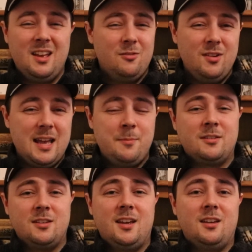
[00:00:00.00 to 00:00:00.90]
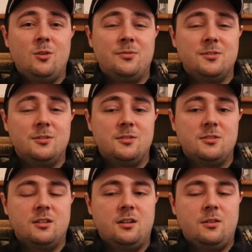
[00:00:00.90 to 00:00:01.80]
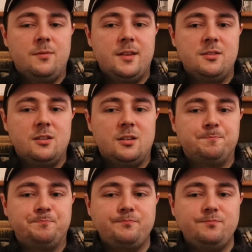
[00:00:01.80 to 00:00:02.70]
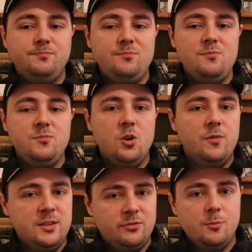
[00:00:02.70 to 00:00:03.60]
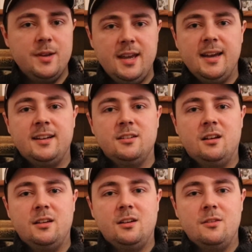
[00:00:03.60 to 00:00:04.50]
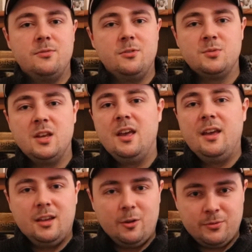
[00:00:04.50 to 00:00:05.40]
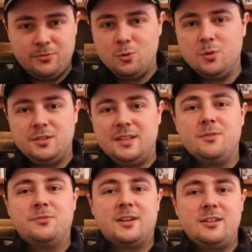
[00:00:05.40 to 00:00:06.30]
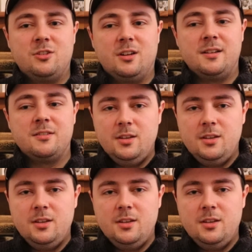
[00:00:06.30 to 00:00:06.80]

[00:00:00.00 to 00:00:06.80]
really epic to hear your thoughts on this film here, and you know, the films going forward in the franchise.